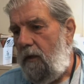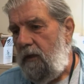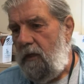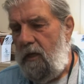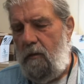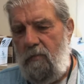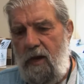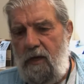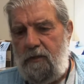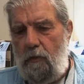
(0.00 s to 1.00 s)
They came
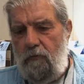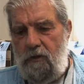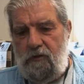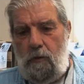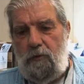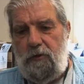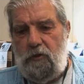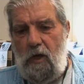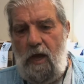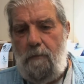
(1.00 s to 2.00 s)
back, they reassembled the
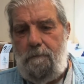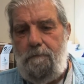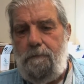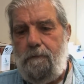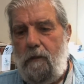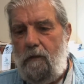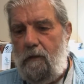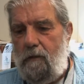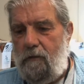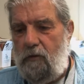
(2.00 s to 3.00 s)
top.
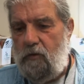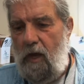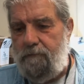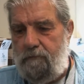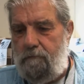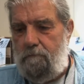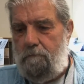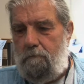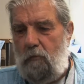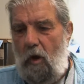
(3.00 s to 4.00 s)
The top,
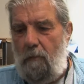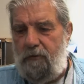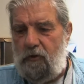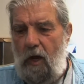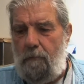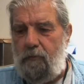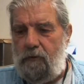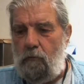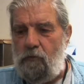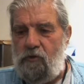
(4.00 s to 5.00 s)
copper top
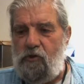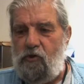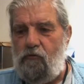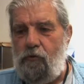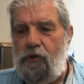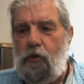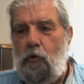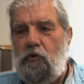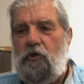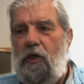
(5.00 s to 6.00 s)
that was destroyed,
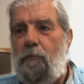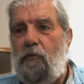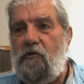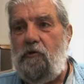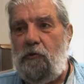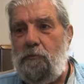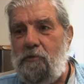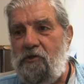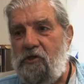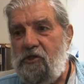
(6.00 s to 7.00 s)
new stamp, was still in
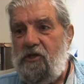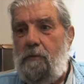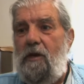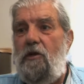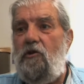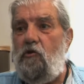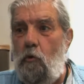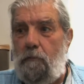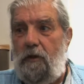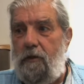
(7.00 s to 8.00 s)
business. They made a
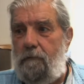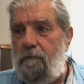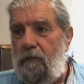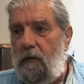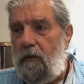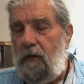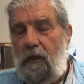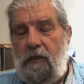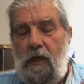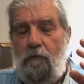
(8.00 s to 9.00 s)
duplicate
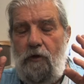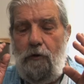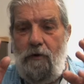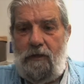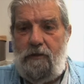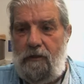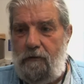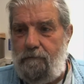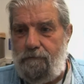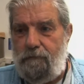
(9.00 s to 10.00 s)
and they re-erected it.
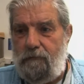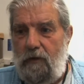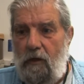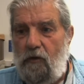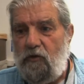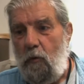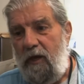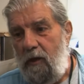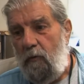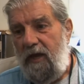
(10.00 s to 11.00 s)
So
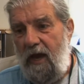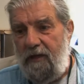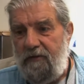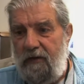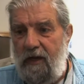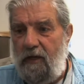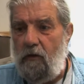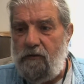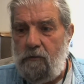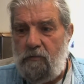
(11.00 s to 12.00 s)
here we are today
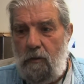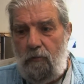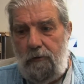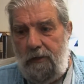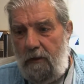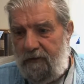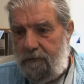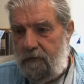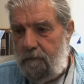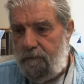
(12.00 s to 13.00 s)
on September
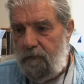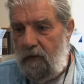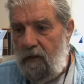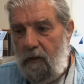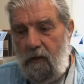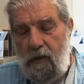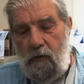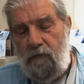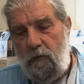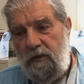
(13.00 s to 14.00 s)
11th, and
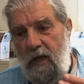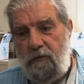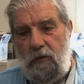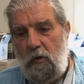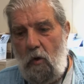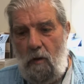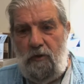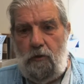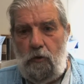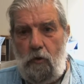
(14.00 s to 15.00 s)
if you go down
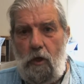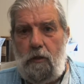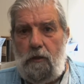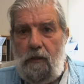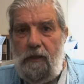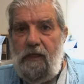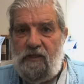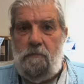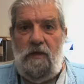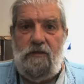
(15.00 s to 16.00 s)
common and you look,
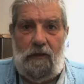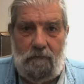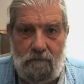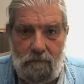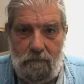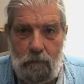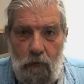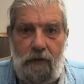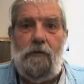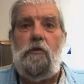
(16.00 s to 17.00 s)
it's missing.
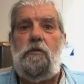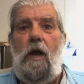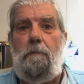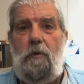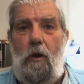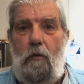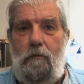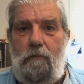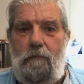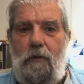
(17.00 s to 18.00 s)
Where did the top go?
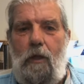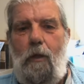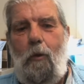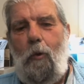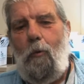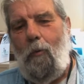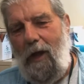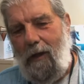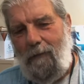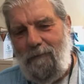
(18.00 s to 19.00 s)

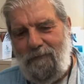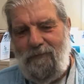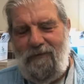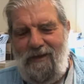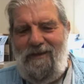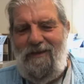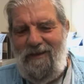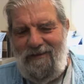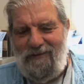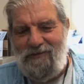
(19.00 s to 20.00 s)
Well,
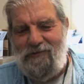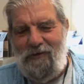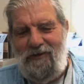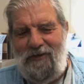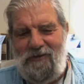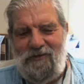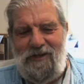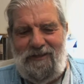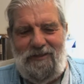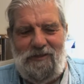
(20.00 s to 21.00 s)
the story goes
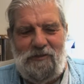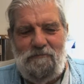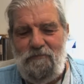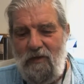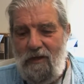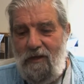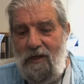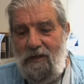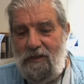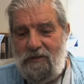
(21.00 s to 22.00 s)
like this.
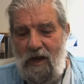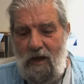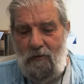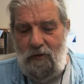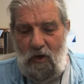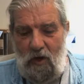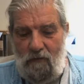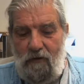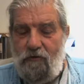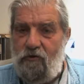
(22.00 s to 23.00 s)
The town
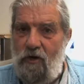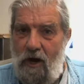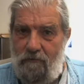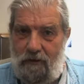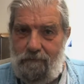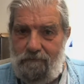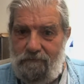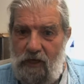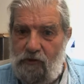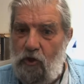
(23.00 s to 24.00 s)
of Sharon
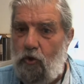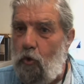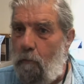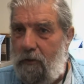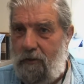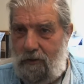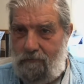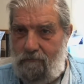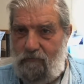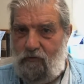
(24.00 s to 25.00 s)
has a duplicate
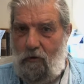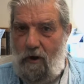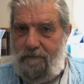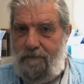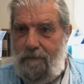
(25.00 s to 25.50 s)
trough.